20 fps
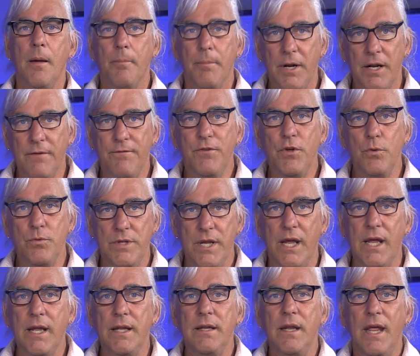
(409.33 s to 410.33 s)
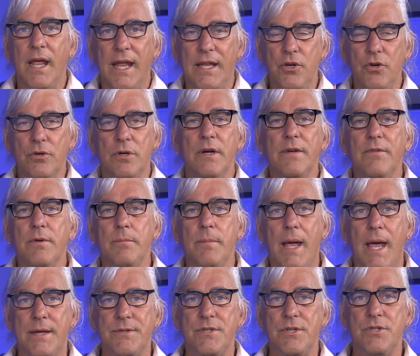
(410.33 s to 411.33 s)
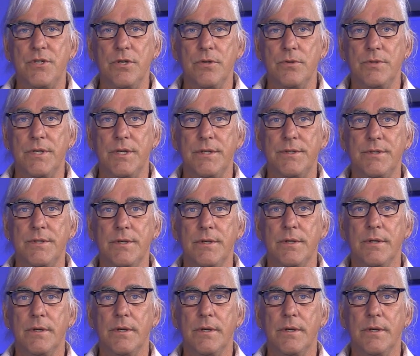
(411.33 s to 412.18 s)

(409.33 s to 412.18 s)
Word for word: But if you did and you live in Massachusetts,